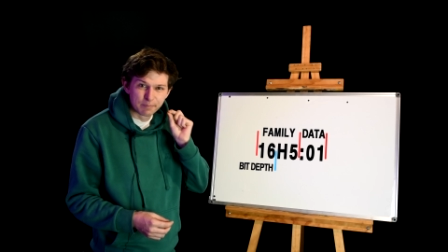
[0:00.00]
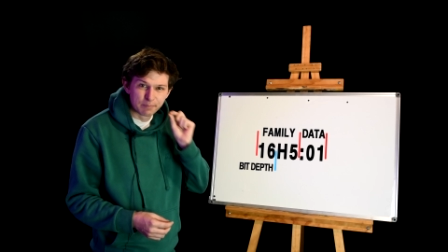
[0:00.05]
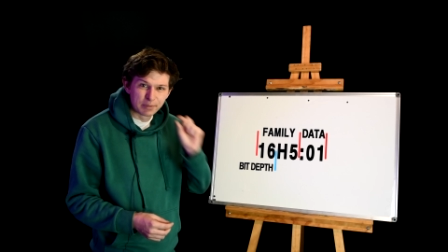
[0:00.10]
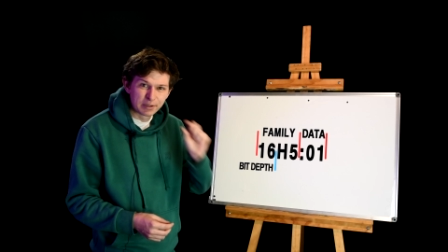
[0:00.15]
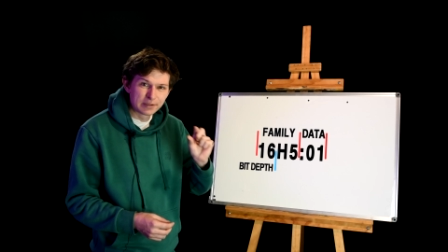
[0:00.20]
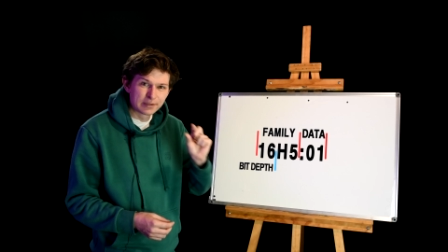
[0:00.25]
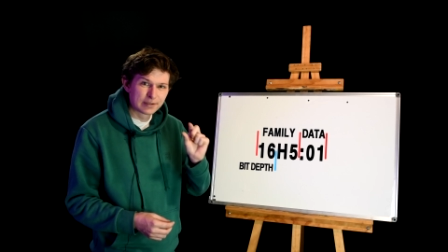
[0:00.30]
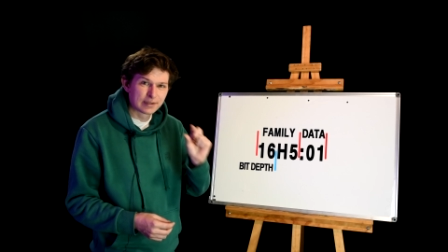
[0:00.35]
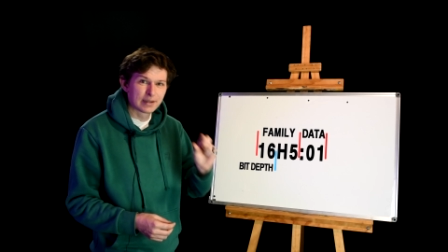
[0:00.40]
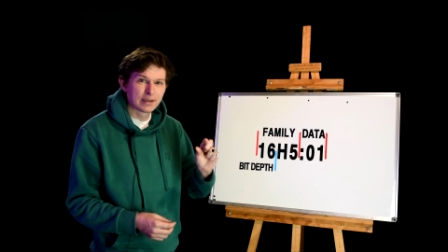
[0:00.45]

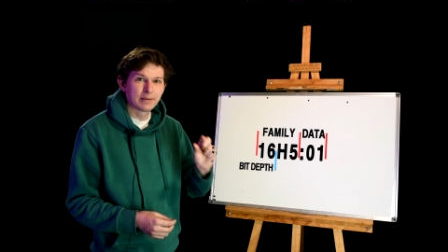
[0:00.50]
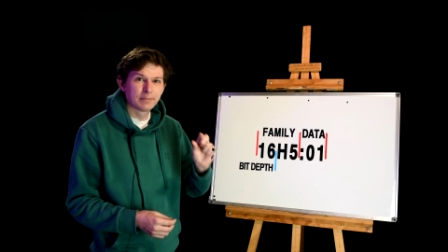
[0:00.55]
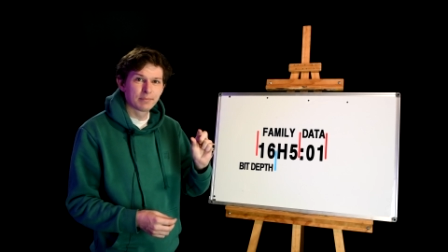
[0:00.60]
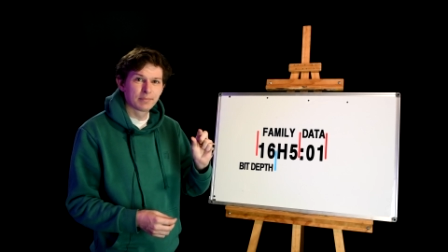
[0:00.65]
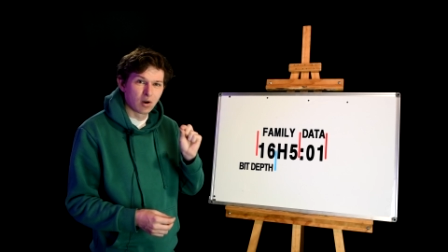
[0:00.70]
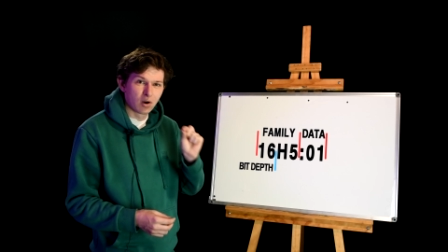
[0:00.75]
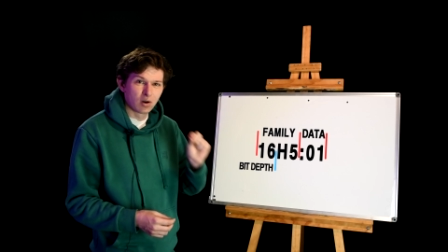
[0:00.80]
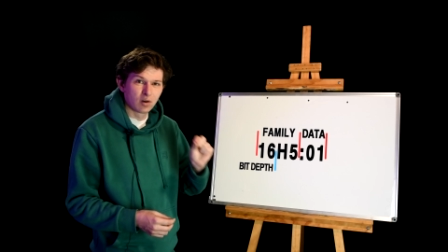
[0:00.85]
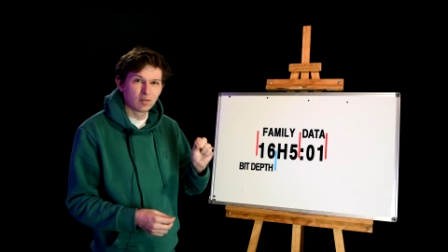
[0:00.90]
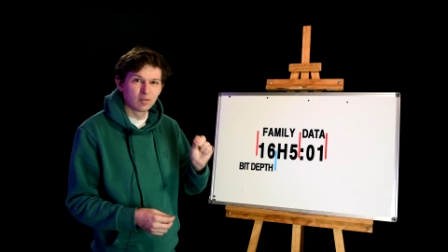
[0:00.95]
bit depth
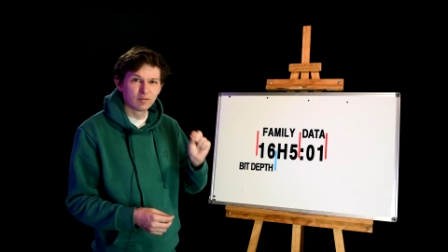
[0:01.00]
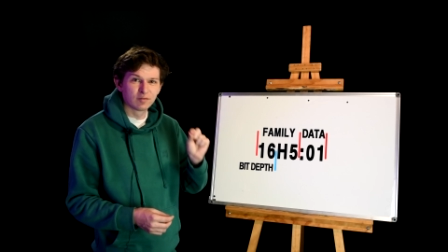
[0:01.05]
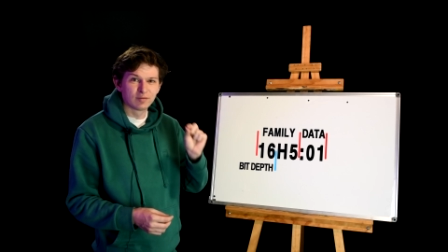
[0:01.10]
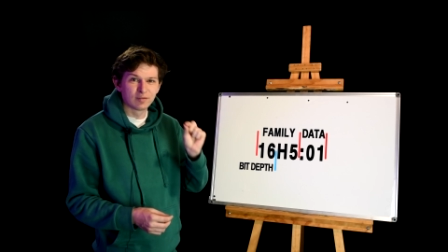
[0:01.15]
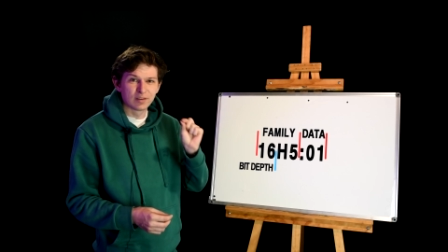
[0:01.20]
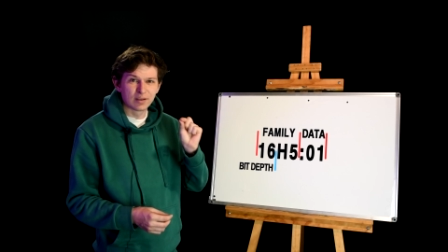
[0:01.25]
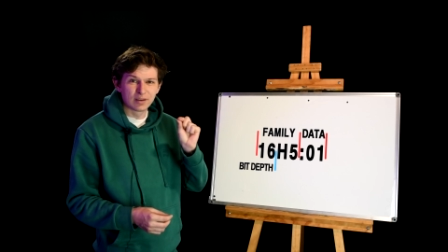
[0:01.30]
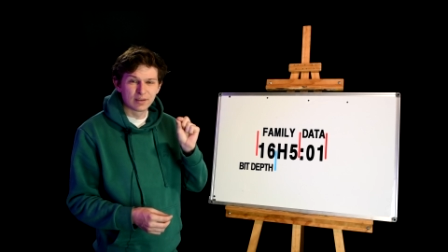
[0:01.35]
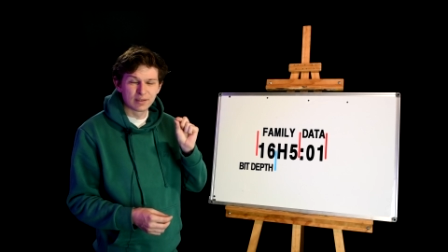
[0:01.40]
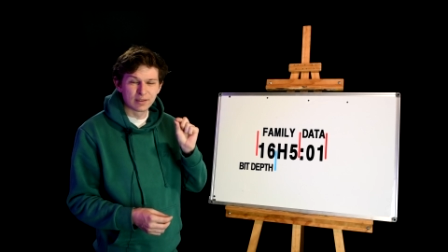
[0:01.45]
of
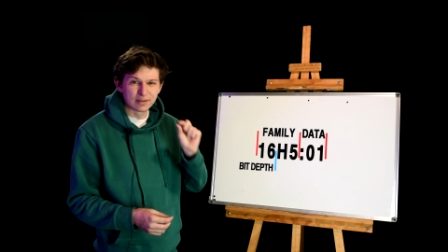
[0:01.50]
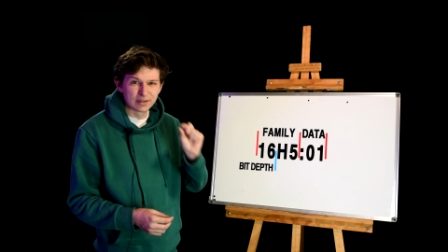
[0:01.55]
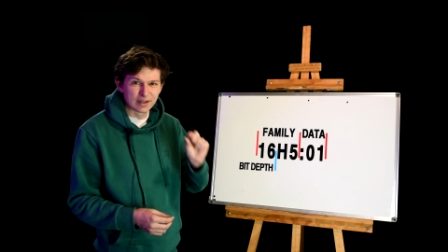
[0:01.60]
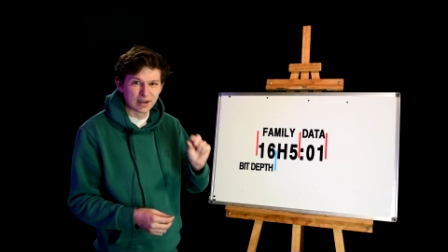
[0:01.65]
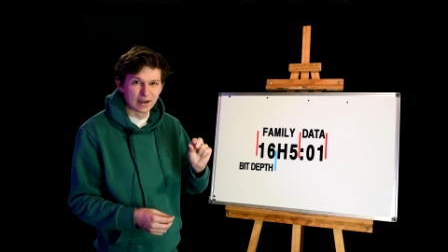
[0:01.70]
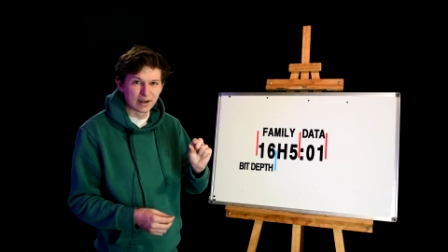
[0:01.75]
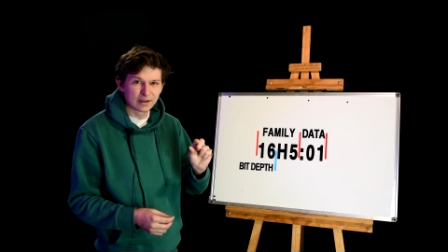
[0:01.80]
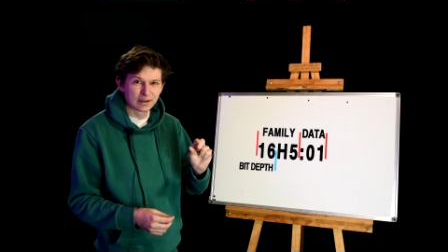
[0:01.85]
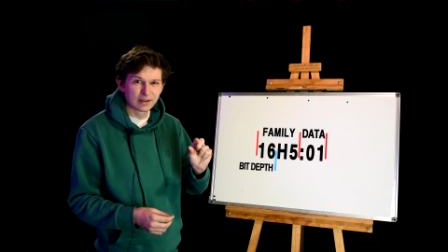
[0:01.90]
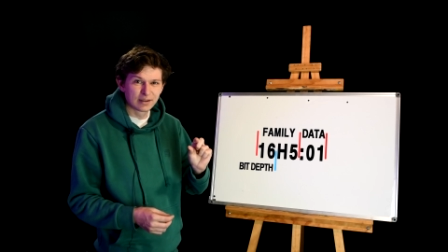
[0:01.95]
the
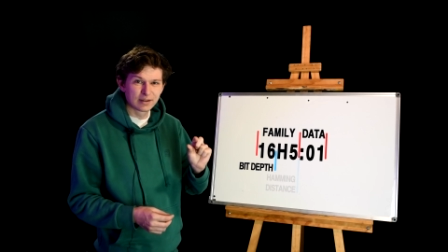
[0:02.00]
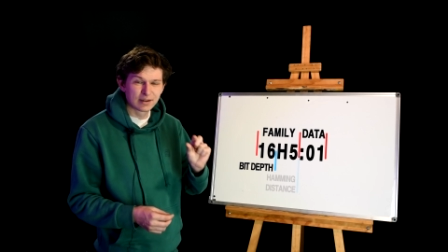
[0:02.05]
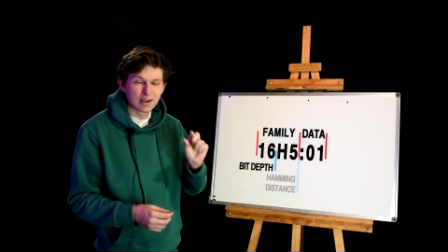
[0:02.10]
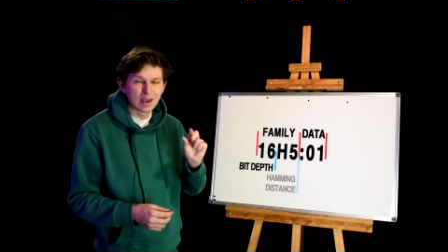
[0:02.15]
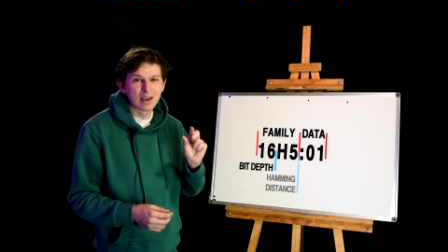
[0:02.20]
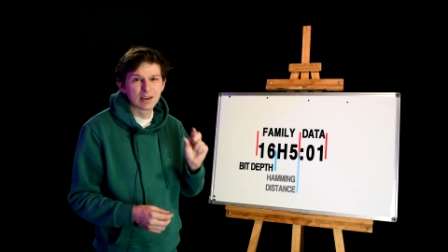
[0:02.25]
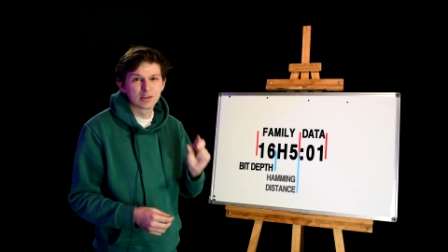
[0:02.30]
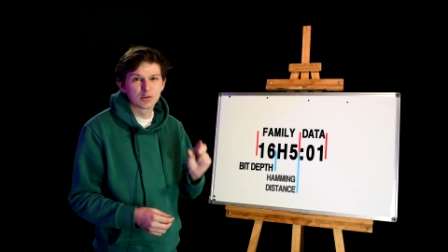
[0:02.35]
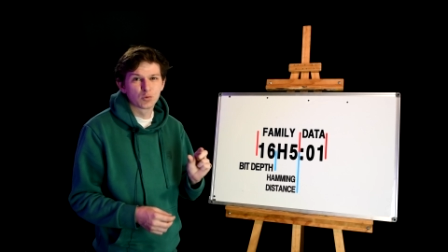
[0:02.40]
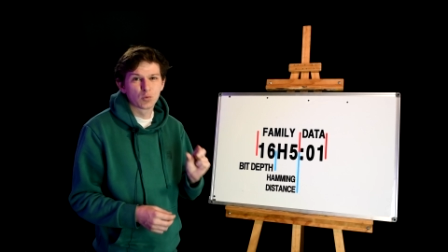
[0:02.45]
target
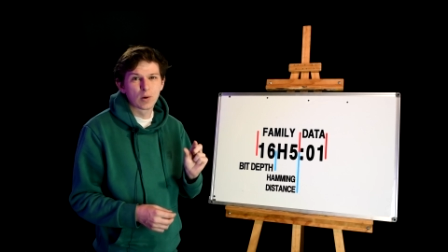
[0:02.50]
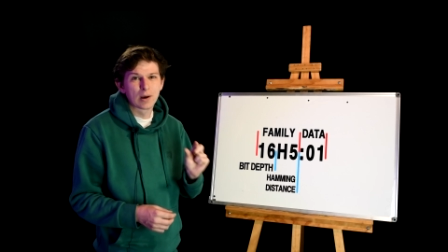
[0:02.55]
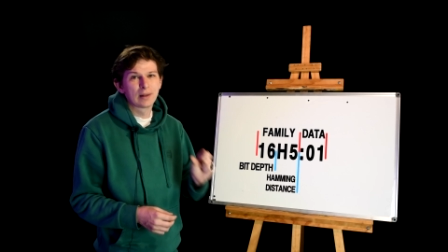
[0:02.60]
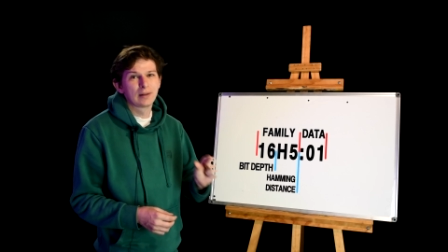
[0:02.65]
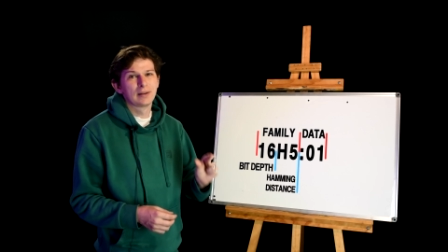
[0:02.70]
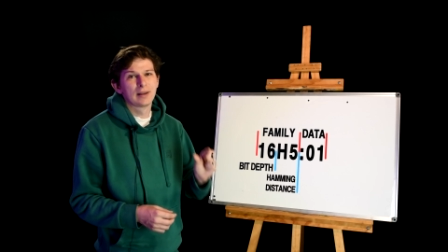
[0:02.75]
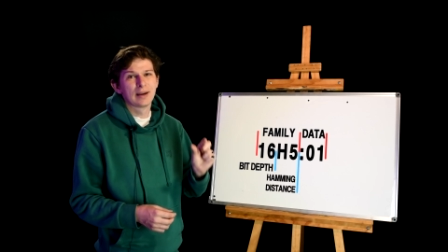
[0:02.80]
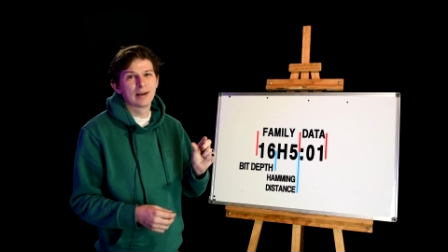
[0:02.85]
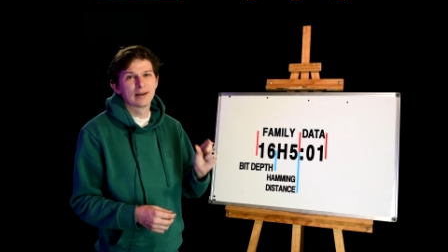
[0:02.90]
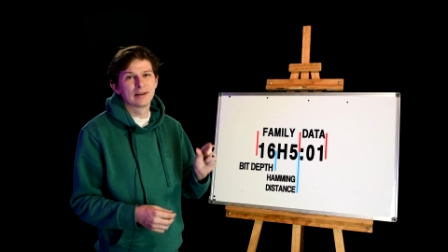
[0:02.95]
as
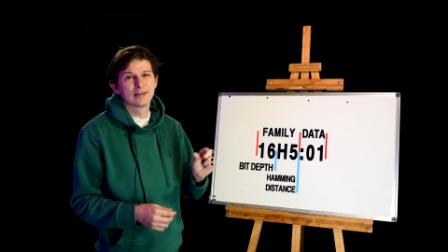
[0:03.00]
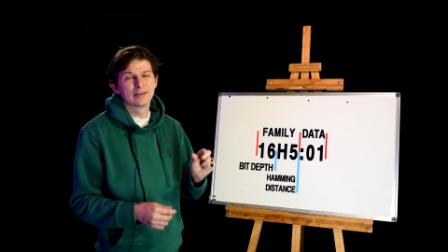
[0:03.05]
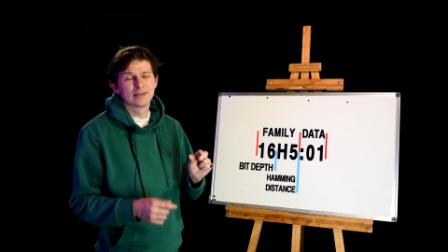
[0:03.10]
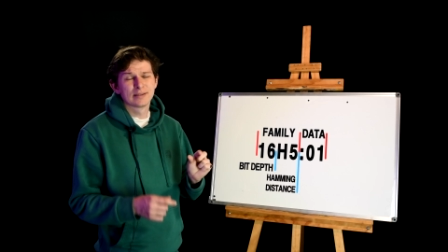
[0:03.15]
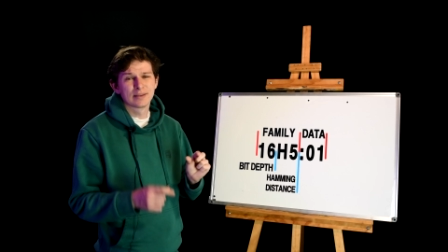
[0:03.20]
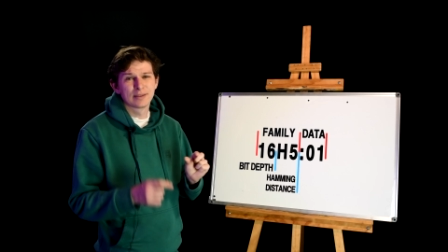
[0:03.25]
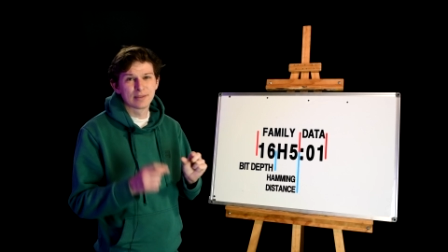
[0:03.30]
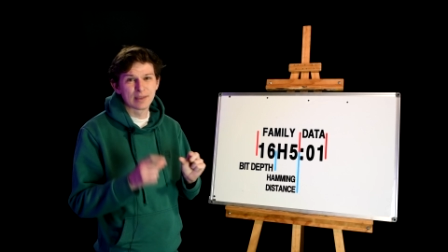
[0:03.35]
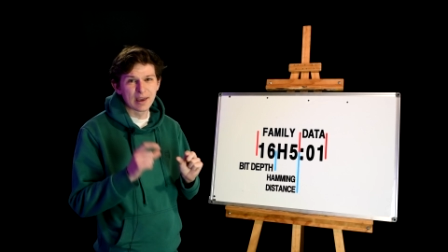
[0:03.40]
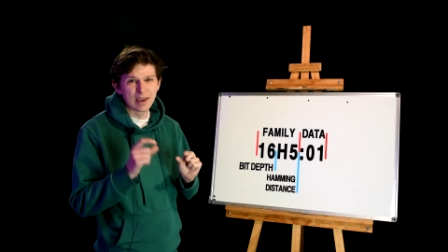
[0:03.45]
well
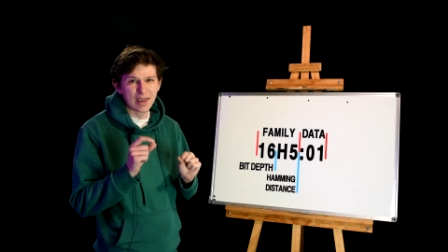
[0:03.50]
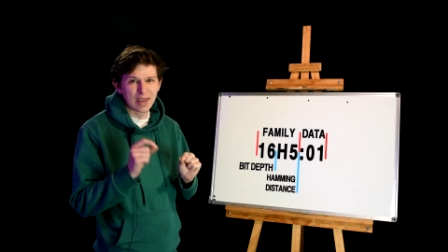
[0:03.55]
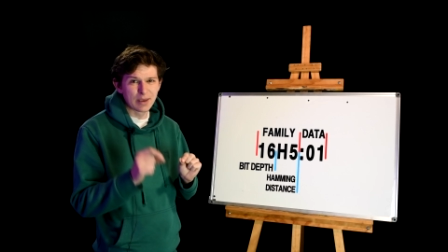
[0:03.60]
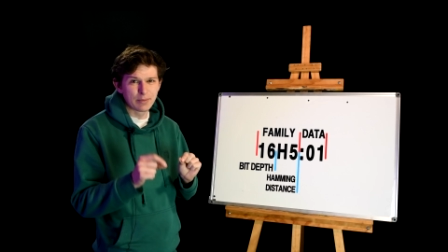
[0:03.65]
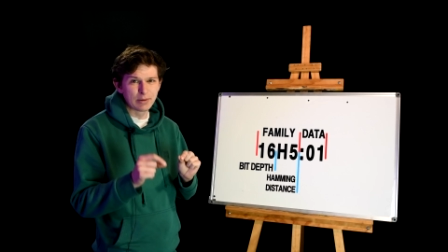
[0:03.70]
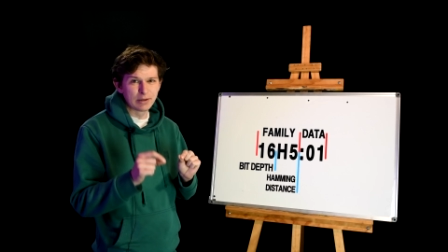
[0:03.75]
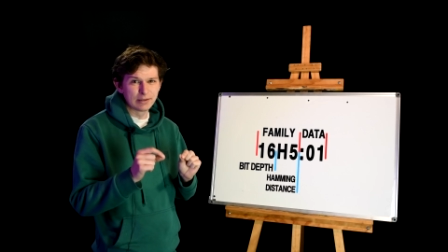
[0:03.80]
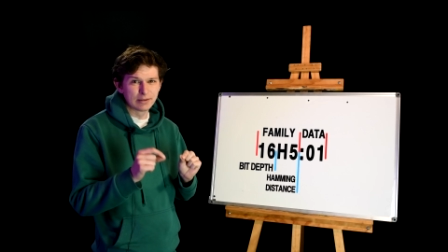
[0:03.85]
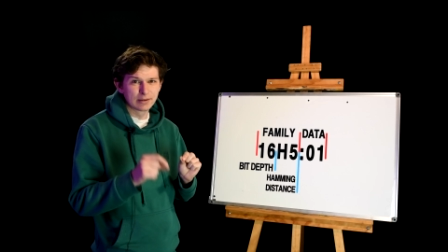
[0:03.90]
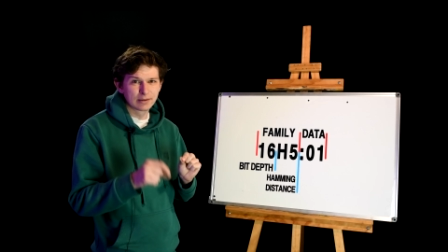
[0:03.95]
as the
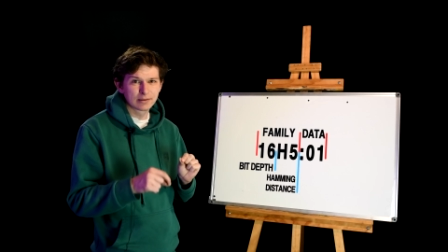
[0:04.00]
Hamming